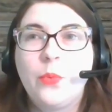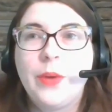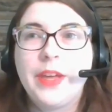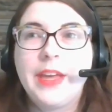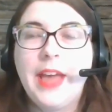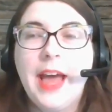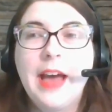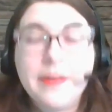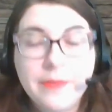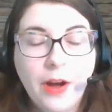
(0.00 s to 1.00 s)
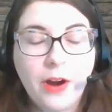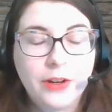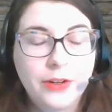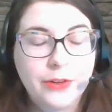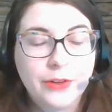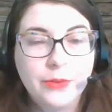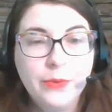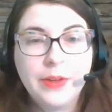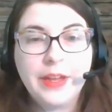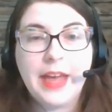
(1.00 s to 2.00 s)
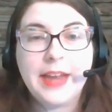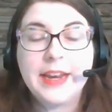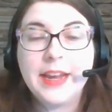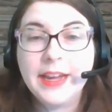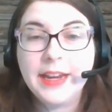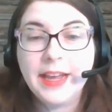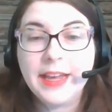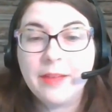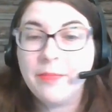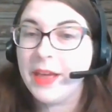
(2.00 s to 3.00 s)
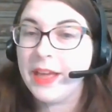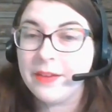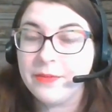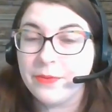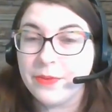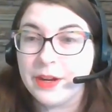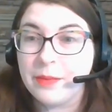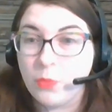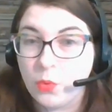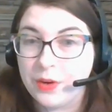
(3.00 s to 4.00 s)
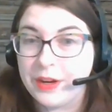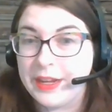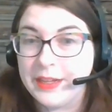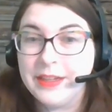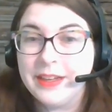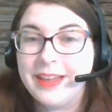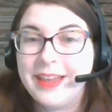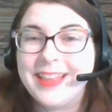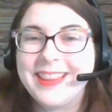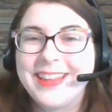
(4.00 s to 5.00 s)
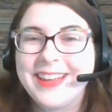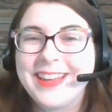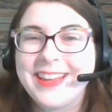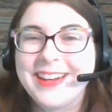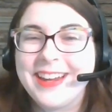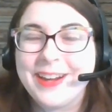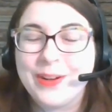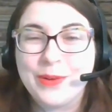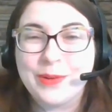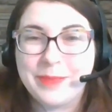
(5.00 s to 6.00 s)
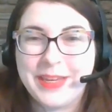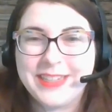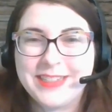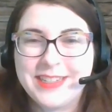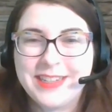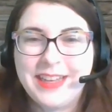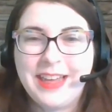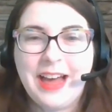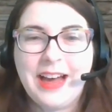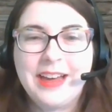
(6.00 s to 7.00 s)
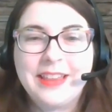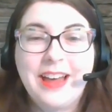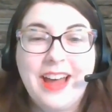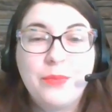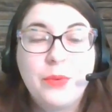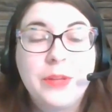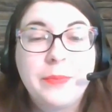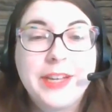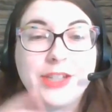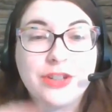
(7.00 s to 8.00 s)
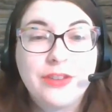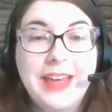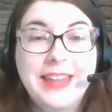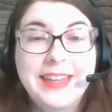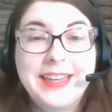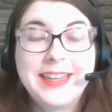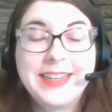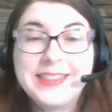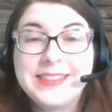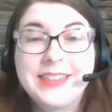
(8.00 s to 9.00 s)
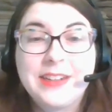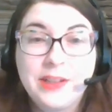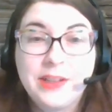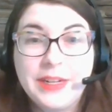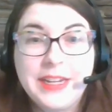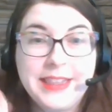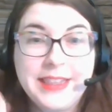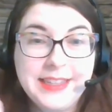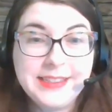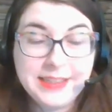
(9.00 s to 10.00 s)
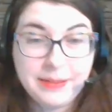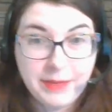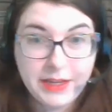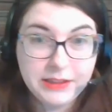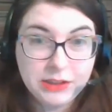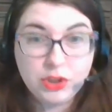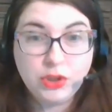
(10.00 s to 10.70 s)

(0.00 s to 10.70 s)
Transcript: we have our crew at 9 a.m. every morning in a Google Meet. I will make sure that link is included in this email.